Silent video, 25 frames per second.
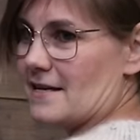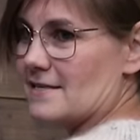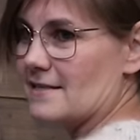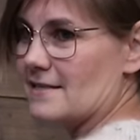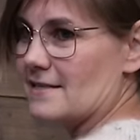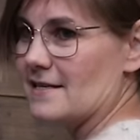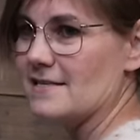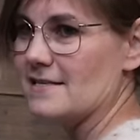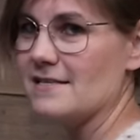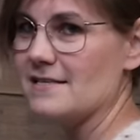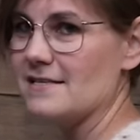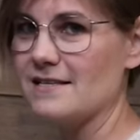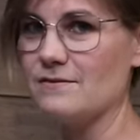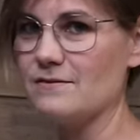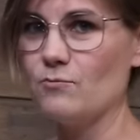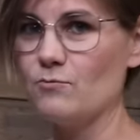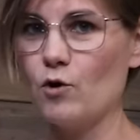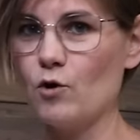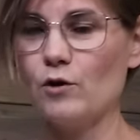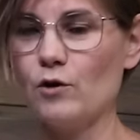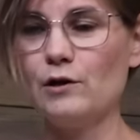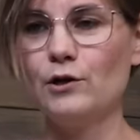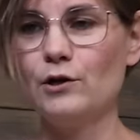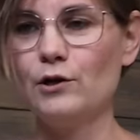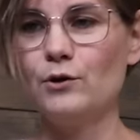This is
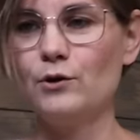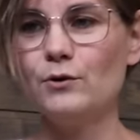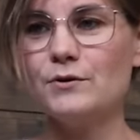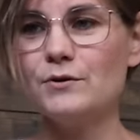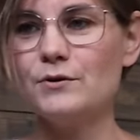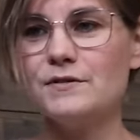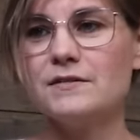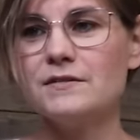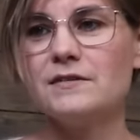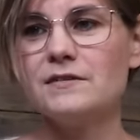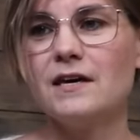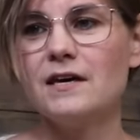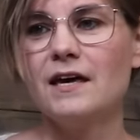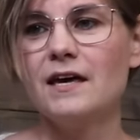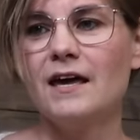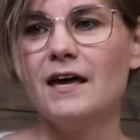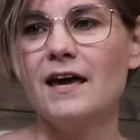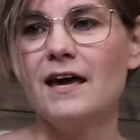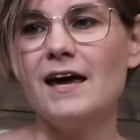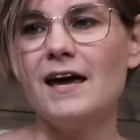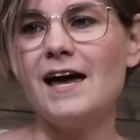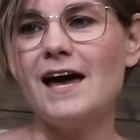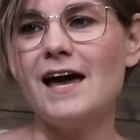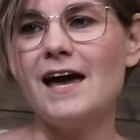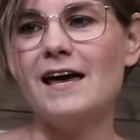more loose,
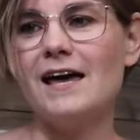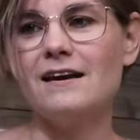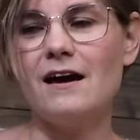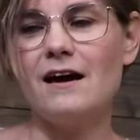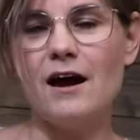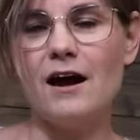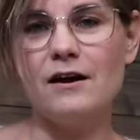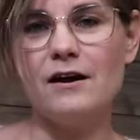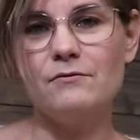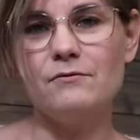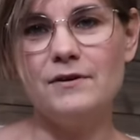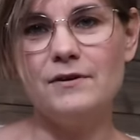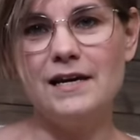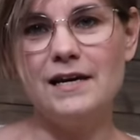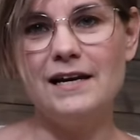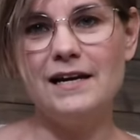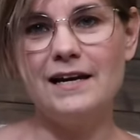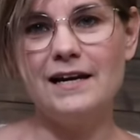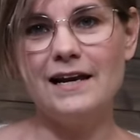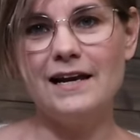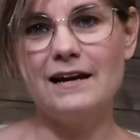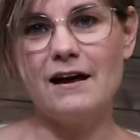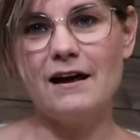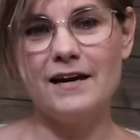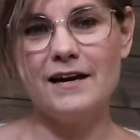and I
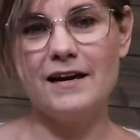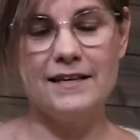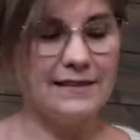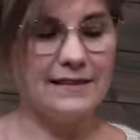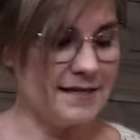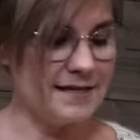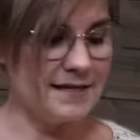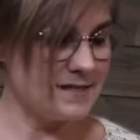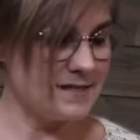really like this.